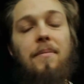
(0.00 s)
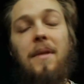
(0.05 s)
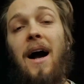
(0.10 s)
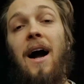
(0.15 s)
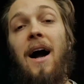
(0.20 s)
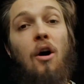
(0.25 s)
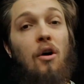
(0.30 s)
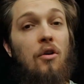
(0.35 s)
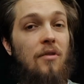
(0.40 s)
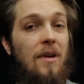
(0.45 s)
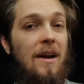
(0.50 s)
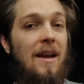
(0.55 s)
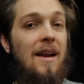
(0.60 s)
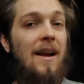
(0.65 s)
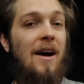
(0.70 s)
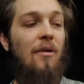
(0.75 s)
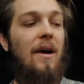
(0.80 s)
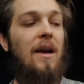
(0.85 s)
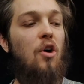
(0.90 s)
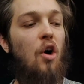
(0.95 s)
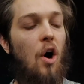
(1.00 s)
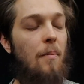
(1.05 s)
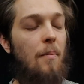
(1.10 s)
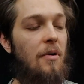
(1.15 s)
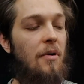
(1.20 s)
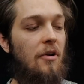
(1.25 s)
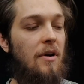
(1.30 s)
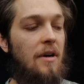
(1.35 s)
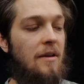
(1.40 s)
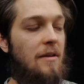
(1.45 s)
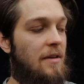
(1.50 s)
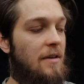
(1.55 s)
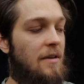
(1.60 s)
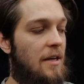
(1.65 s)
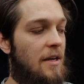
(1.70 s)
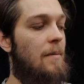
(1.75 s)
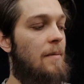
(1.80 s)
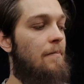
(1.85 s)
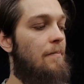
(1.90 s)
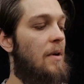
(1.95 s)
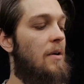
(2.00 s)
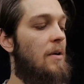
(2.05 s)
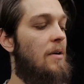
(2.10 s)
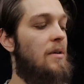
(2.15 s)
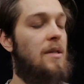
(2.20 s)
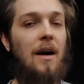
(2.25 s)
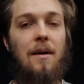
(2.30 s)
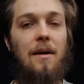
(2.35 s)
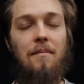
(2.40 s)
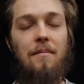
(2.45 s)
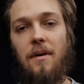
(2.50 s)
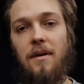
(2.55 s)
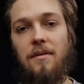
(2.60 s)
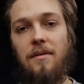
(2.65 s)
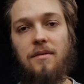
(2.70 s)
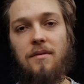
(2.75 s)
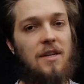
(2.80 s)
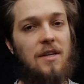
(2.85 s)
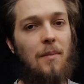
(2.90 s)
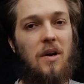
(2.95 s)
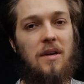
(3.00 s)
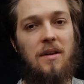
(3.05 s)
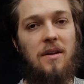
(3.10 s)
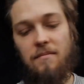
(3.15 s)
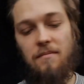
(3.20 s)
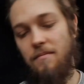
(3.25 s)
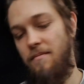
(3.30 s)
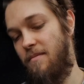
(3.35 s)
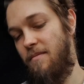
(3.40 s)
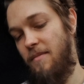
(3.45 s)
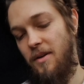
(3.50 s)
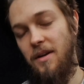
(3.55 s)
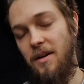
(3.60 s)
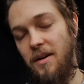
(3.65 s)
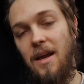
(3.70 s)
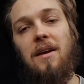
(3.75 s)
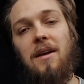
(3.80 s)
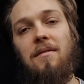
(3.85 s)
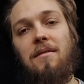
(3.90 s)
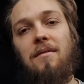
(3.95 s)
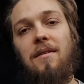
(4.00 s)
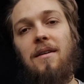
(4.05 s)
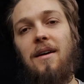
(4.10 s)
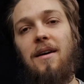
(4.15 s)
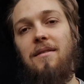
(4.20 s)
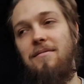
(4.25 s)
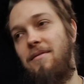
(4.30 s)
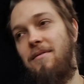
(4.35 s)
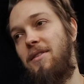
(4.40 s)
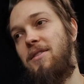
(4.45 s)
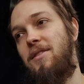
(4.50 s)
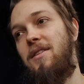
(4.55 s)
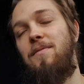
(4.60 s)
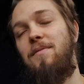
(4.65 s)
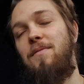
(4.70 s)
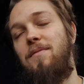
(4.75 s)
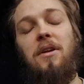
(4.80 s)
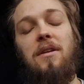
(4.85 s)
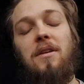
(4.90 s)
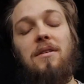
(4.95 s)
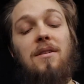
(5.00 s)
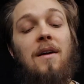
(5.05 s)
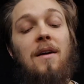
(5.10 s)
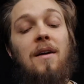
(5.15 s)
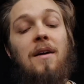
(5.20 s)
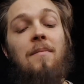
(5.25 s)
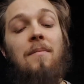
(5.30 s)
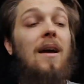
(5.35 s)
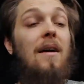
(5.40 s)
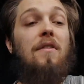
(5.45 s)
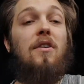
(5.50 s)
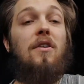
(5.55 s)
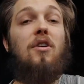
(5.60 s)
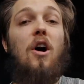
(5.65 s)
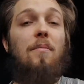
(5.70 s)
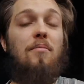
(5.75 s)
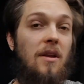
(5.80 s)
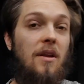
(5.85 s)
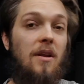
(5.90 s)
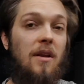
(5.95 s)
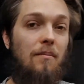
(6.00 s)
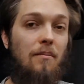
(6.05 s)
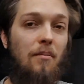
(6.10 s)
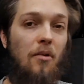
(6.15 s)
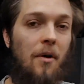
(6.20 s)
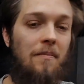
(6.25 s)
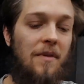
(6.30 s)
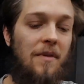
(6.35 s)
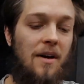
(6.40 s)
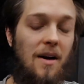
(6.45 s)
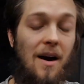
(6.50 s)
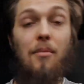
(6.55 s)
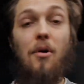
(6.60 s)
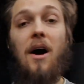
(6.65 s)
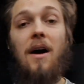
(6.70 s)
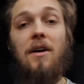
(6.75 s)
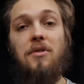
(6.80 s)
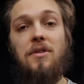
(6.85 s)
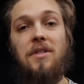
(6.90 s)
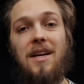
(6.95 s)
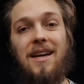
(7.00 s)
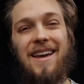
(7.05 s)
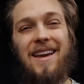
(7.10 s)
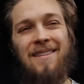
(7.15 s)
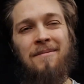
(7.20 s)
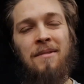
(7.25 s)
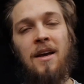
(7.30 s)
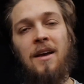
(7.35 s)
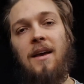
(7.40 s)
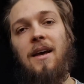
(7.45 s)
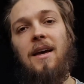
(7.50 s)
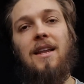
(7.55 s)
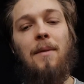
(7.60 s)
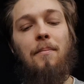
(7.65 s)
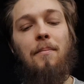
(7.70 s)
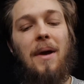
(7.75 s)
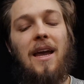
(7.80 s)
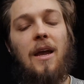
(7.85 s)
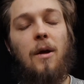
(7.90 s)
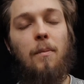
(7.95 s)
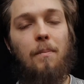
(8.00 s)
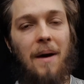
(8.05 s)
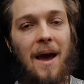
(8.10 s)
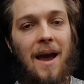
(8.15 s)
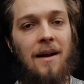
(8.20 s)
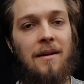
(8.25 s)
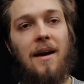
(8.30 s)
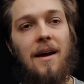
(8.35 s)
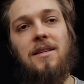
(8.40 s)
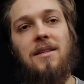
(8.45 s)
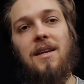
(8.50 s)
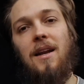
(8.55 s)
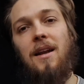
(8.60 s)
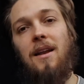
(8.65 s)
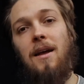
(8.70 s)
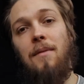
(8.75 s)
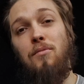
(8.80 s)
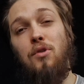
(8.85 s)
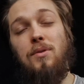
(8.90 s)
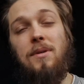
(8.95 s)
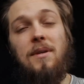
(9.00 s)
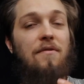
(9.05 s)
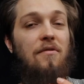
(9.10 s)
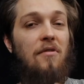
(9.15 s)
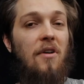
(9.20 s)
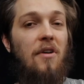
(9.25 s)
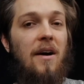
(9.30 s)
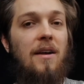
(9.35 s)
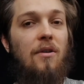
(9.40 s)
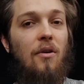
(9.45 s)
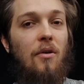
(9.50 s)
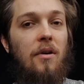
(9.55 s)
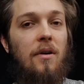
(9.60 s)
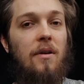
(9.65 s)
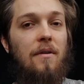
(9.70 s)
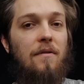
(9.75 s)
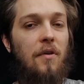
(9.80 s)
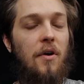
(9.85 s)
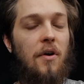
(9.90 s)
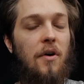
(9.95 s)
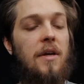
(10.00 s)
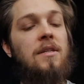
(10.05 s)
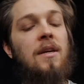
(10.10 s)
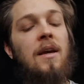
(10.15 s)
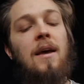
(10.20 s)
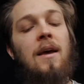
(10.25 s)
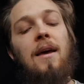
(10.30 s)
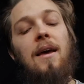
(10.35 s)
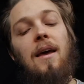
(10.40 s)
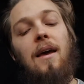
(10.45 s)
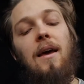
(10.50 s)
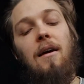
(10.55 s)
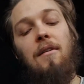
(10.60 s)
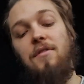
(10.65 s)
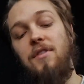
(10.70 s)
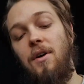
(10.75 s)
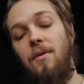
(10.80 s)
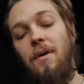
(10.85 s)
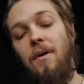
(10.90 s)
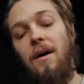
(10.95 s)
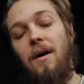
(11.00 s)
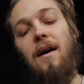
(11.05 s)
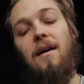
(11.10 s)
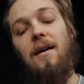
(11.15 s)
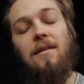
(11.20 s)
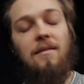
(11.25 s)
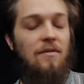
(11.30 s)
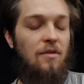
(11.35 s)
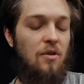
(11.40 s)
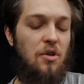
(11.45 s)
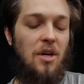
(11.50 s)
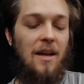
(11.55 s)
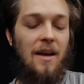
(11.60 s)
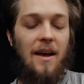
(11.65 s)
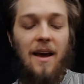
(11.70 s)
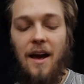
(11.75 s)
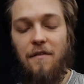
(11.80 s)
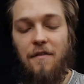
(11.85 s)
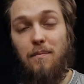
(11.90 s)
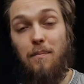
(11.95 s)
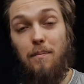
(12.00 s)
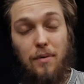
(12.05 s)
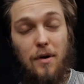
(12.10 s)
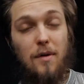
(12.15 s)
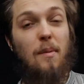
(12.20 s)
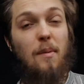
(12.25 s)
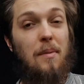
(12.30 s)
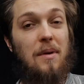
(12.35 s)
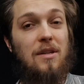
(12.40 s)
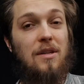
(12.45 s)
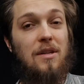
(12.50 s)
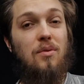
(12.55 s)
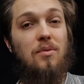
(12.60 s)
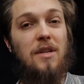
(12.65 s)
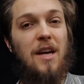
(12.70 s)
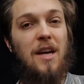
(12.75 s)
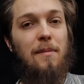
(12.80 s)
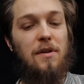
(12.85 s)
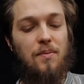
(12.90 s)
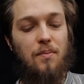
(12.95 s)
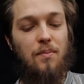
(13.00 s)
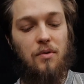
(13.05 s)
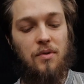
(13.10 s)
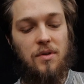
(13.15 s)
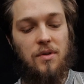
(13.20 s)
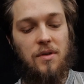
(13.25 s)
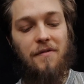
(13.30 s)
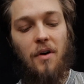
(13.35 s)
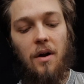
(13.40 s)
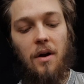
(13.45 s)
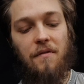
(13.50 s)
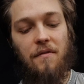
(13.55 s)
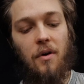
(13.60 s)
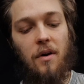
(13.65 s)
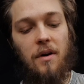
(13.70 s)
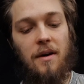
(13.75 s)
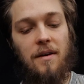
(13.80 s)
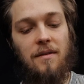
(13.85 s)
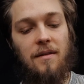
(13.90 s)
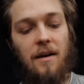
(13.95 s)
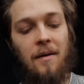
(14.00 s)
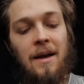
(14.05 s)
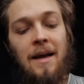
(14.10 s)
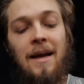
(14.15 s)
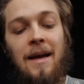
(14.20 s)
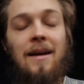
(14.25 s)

I already now incorporated this because I'm somewhat in the evening, at least this point in time, I have incorporated more carbohydrates again, and I'm making pancakes and I'm using frying oil for this. And so I usually have probably 2 tablespoons of olive oil in there.